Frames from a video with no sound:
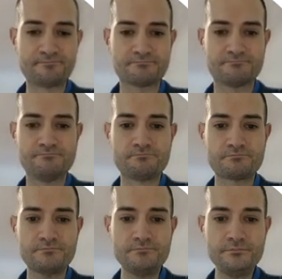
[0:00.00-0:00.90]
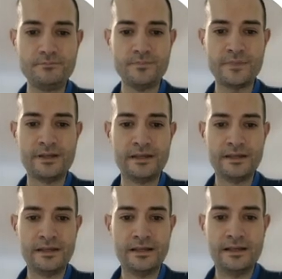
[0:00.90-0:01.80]

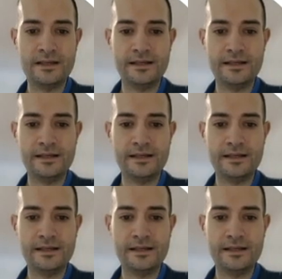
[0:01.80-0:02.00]
(silence)